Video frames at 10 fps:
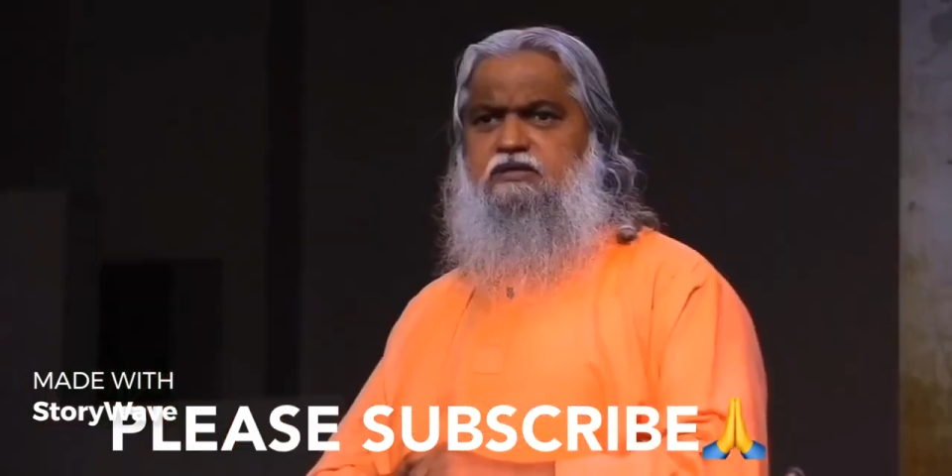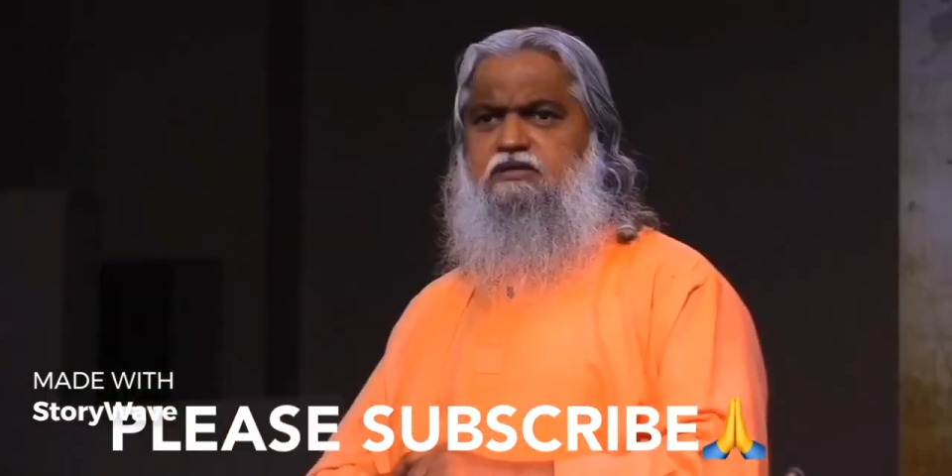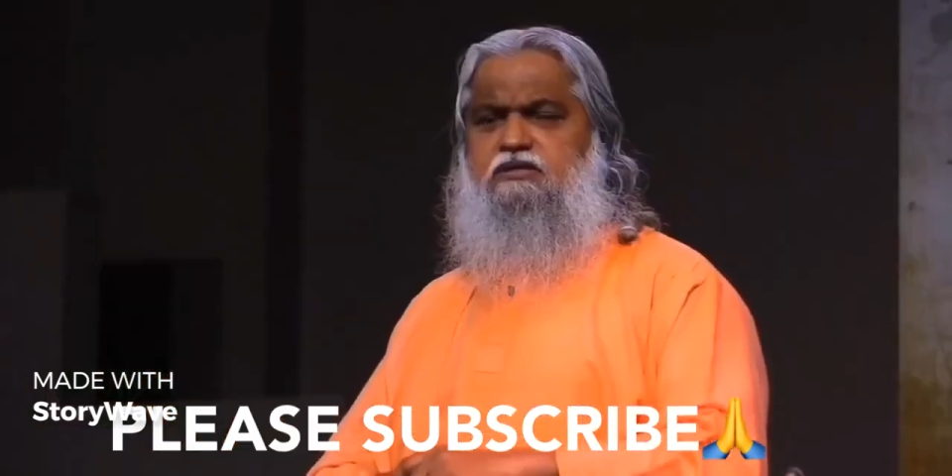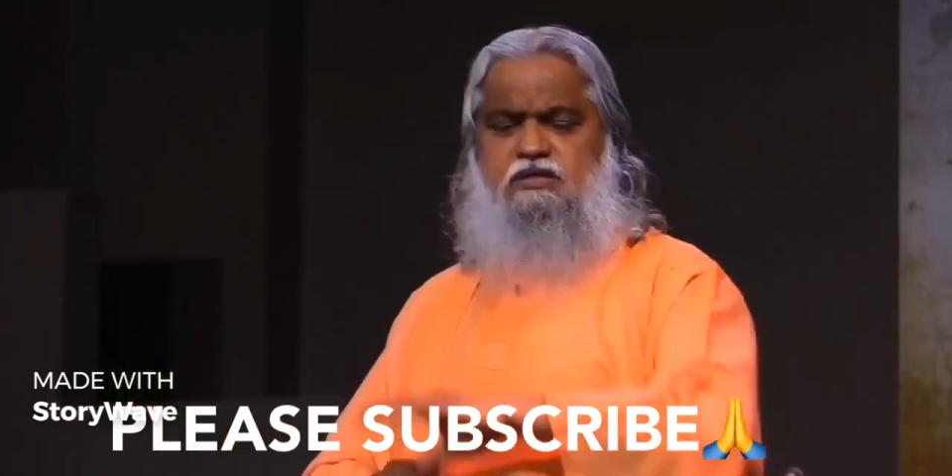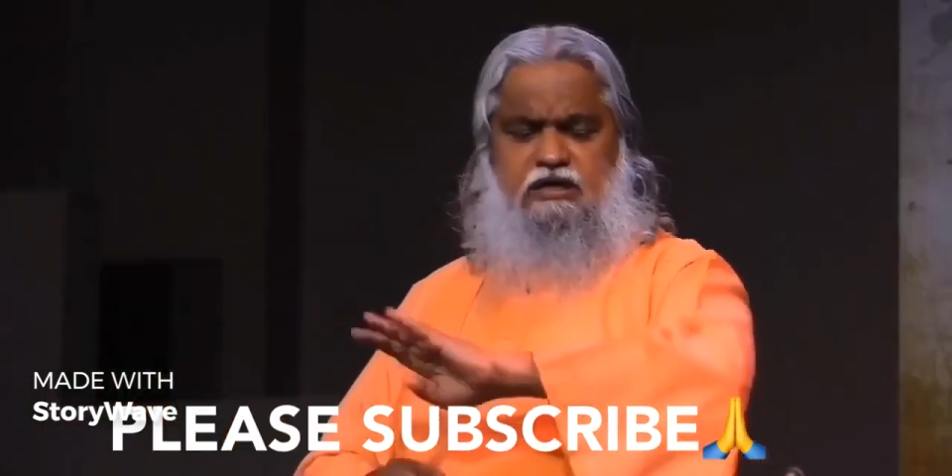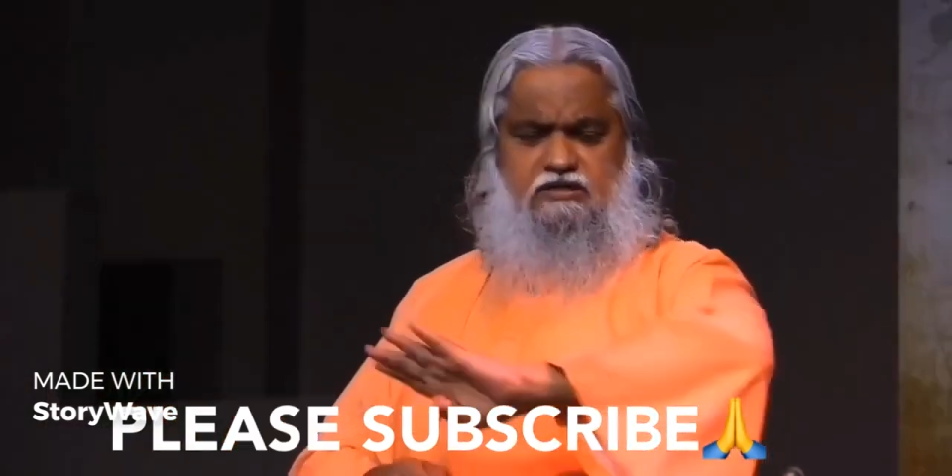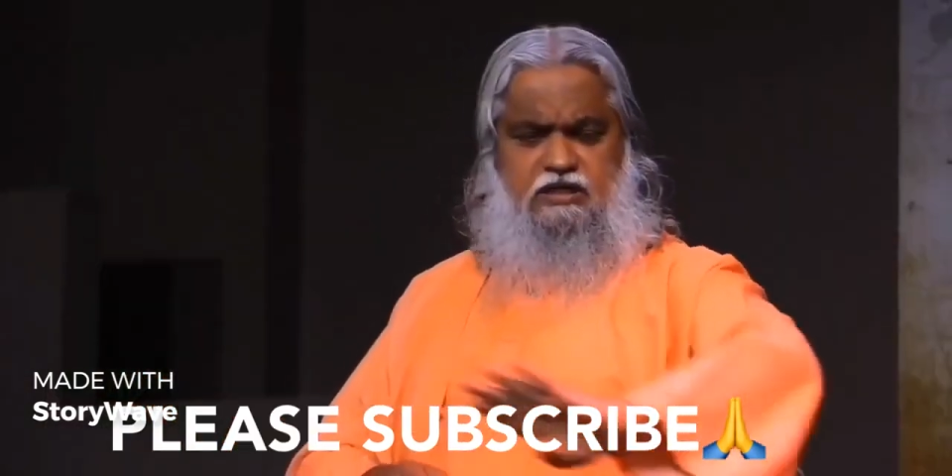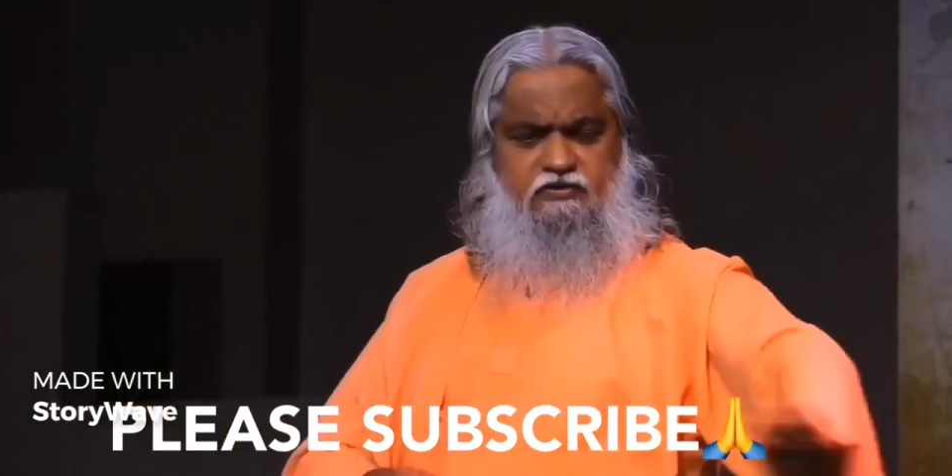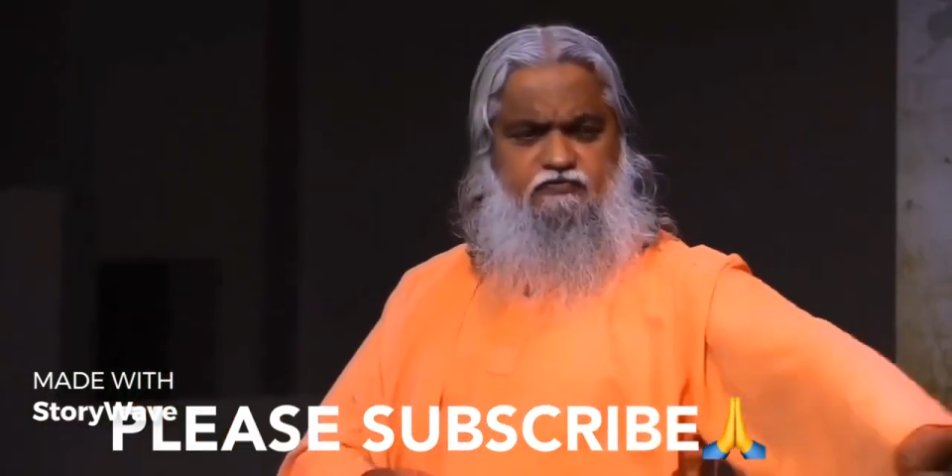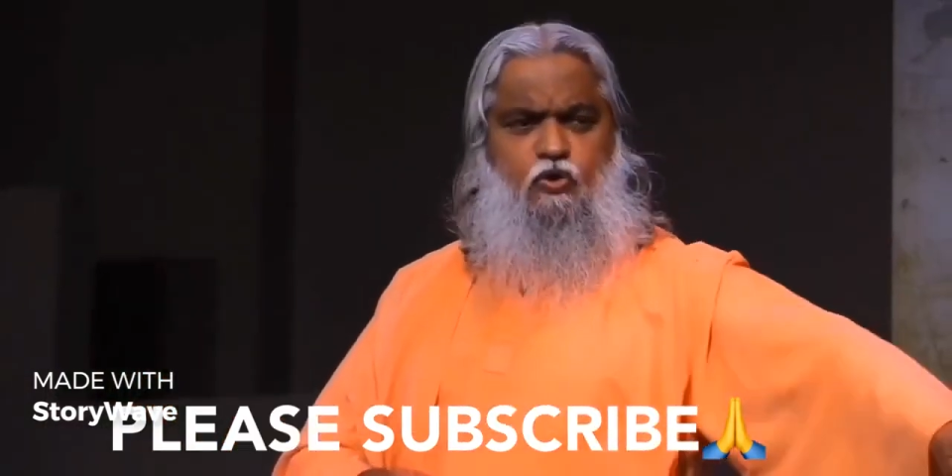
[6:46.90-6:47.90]
Get rid
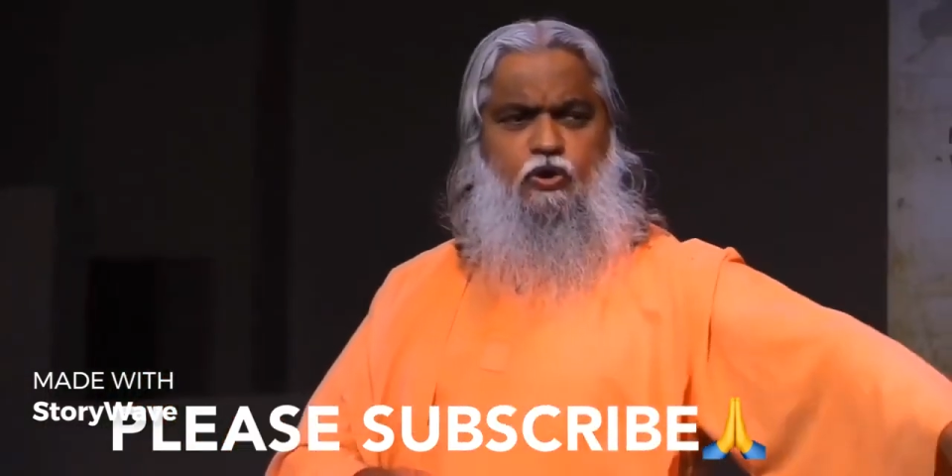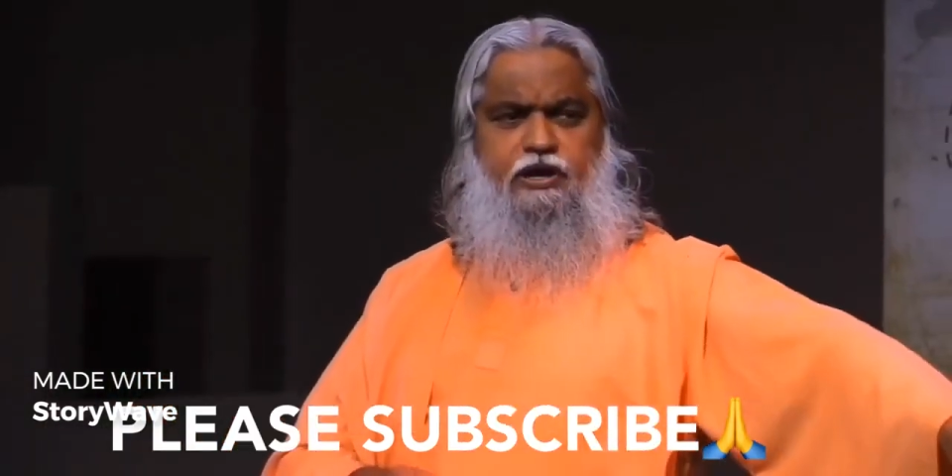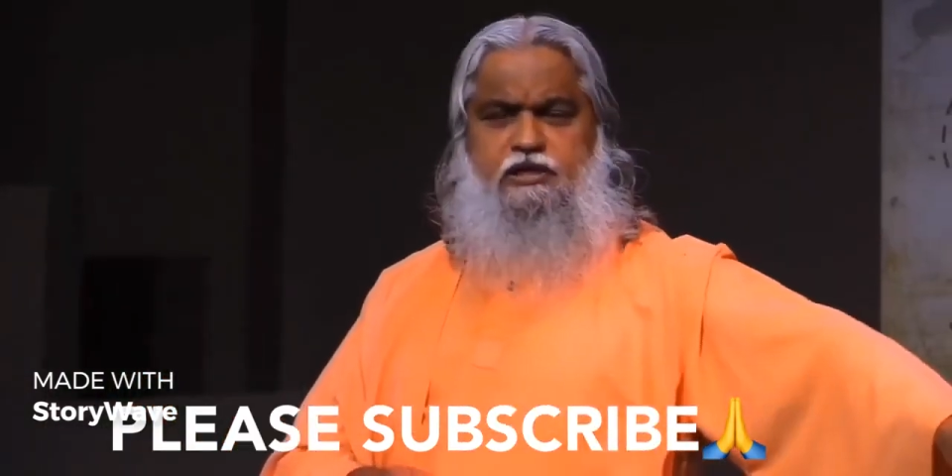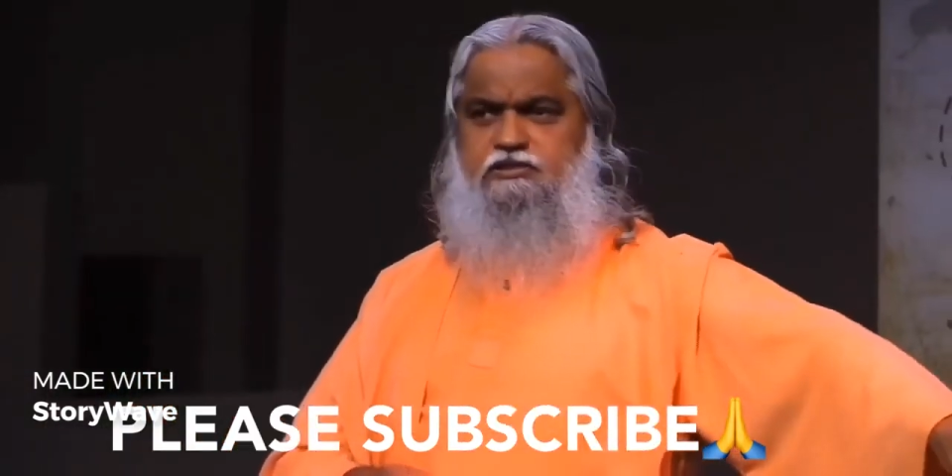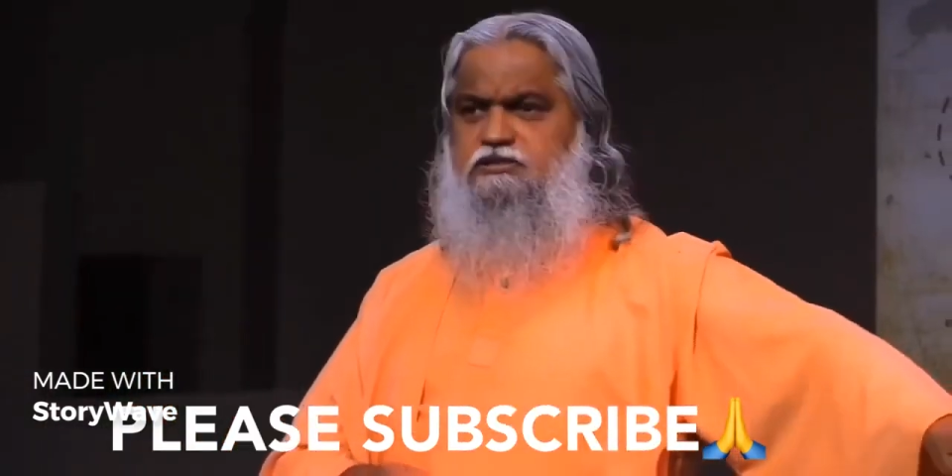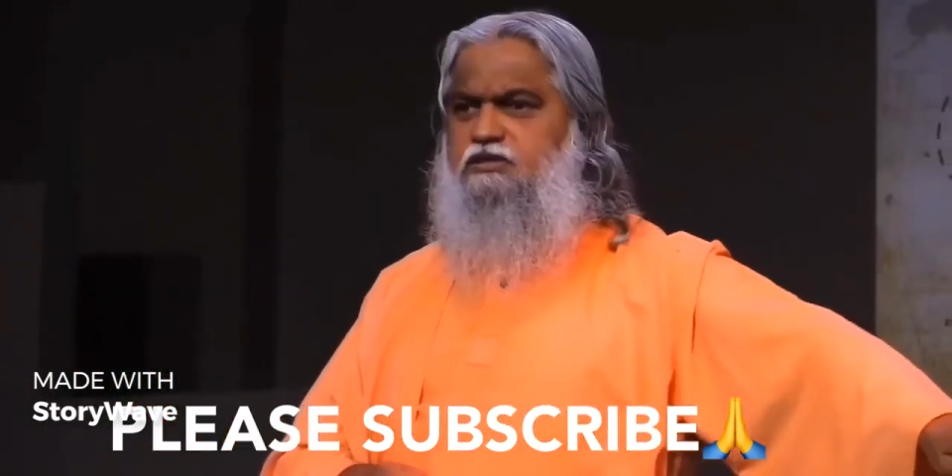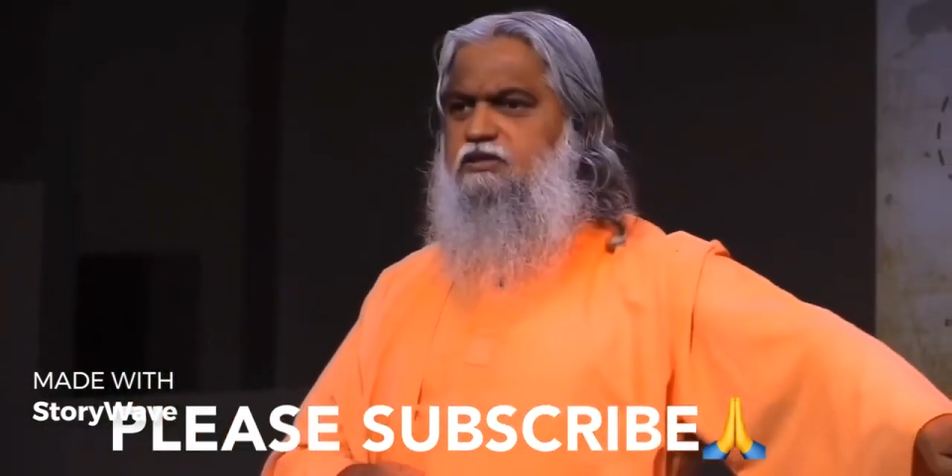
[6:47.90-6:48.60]
of coins.